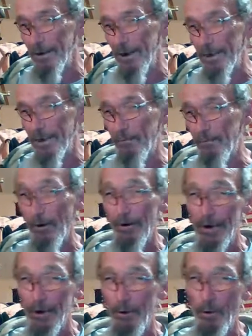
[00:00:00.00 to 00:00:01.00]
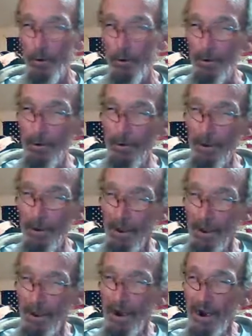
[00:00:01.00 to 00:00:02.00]
It's very cool.
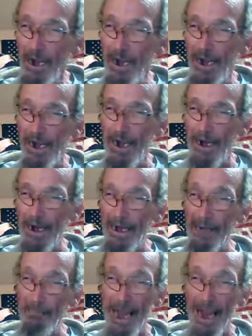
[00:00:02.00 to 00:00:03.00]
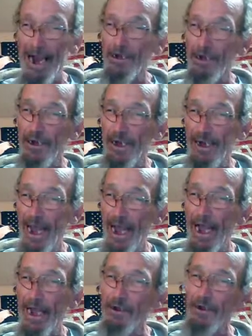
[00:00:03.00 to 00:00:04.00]
And he managed to
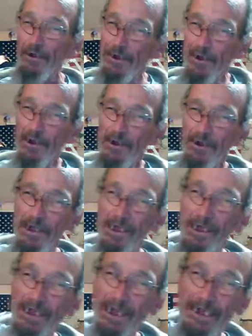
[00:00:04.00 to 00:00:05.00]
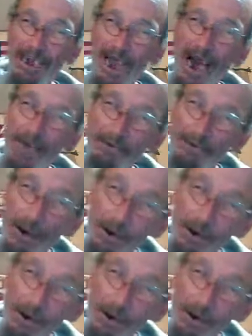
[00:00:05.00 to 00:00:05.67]
catch this DJI drone